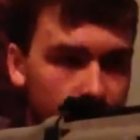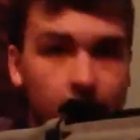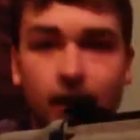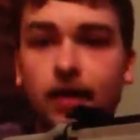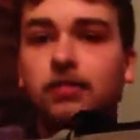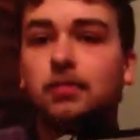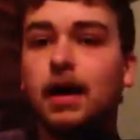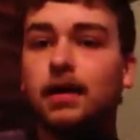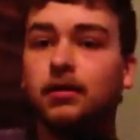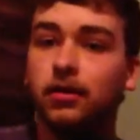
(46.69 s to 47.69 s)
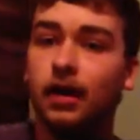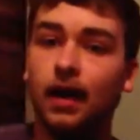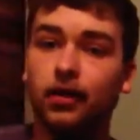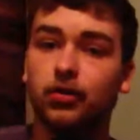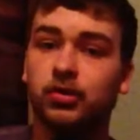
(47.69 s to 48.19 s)
It is made to the
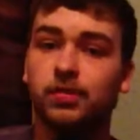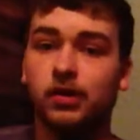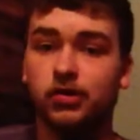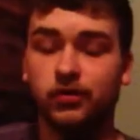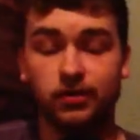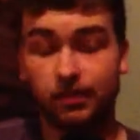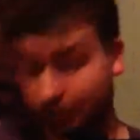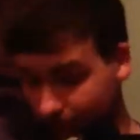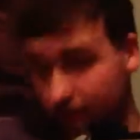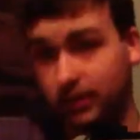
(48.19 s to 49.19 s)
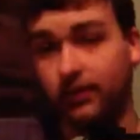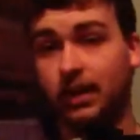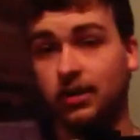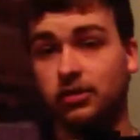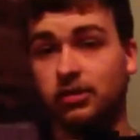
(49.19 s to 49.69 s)
actual
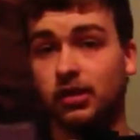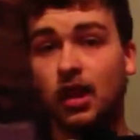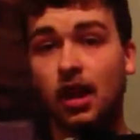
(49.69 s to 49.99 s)
specifications